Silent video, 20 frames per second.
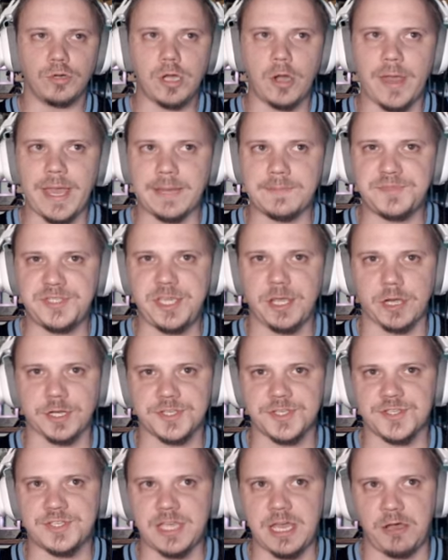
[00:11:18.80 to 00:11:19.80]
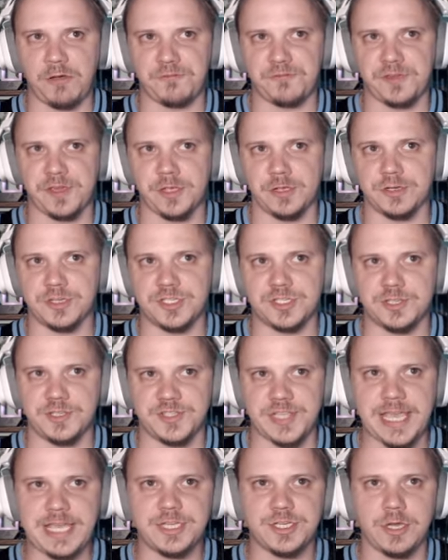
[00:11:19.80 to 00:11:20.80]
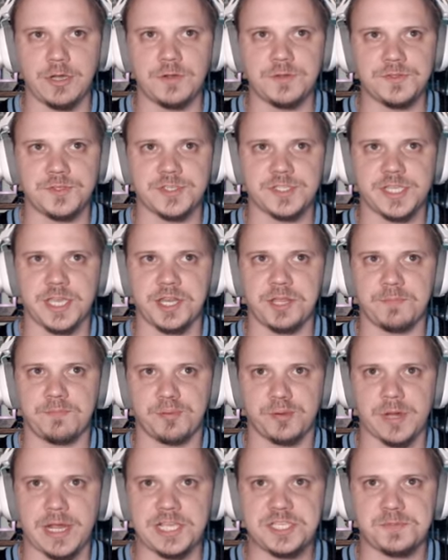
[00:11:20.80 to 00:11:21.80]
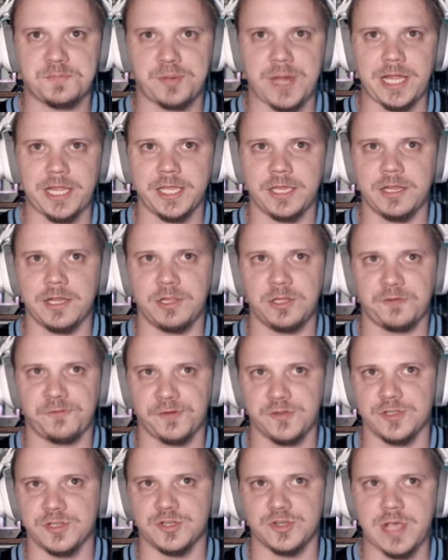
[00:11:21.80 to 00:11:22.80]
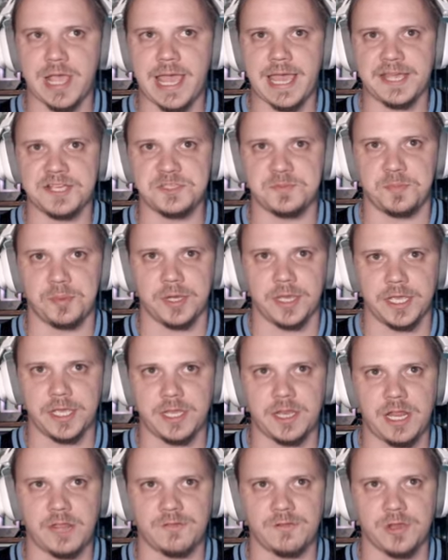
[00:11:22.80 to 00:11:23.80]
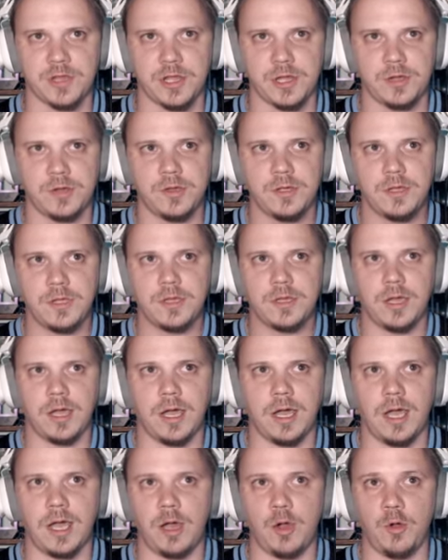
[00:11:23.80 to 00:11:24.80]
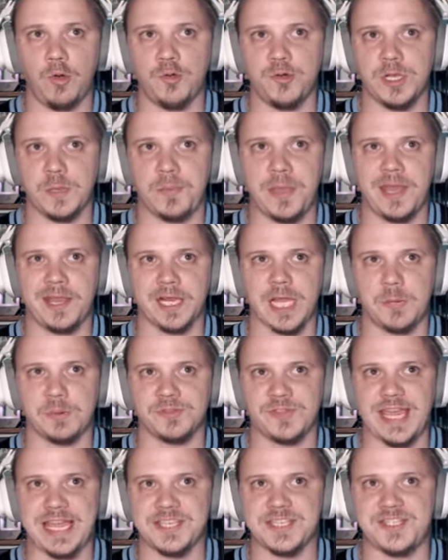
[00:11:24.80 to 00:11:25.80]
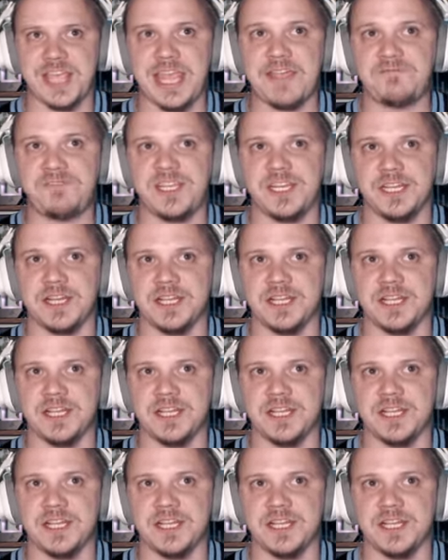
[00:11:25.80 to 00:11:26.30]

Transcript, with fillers: We'll go empty ourselves here. Zay Jones is getting pressed. Probably going to look for the drags, but you never know. Depending on what that safety